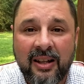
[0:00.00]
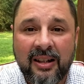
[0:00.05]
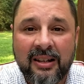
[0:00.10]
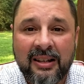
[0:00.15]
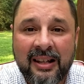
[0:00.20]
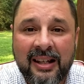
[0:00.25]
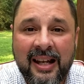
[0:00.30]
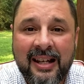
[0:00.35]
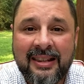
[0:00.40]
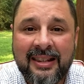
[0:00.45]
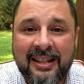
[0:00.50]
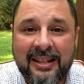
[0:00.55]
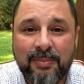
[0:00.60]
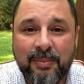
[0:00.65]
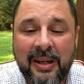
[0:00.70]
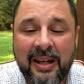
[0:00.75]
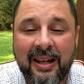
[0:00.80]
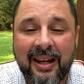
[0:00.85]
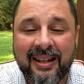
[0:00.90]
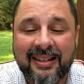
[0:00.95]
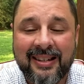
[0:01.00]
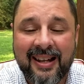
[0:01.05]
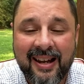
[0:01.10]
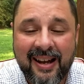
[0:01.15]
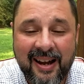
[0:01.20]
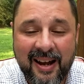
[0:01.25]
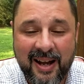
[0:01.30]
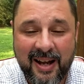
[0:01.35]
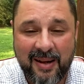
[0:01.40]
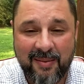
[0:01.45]
let this be a
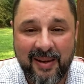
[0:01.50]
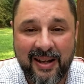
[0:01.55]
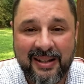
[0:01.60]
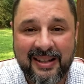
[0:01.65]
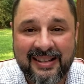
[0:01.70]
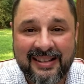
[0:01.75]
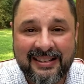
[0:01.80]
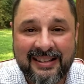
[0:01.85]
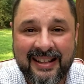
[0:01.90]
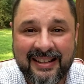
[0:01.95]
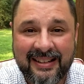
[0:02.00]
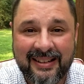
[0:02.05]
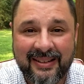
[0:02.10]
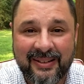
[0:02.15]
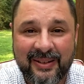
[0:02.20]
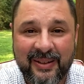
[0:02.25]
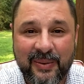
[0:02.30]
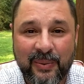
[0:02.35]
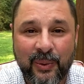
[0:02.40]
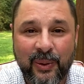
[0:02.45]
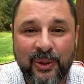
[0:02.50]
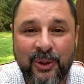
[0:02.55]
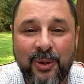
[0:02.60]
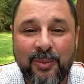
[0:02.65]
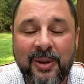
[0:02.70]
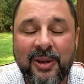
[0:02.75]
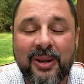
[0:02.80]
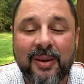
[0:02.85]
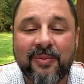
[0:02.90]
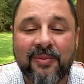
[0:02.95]
time and a season where
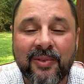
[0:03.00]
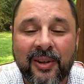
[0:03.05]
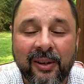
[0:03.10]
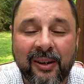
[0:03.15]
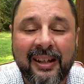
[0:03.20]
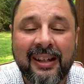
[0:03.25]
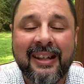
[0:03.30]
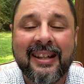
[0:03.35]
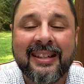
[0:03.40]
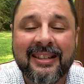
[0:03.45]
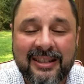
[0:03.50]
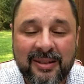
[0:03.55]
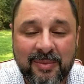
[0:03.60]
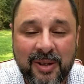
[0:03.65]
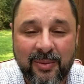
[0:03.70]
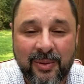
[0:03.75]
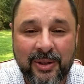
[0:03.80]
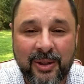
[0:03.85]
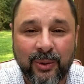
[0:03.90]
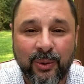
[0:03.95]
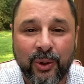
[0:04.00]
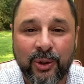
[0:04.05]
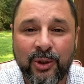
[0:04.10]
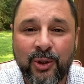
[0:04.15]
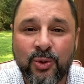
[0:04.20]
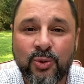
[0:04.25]
you become very intimate with the Lord.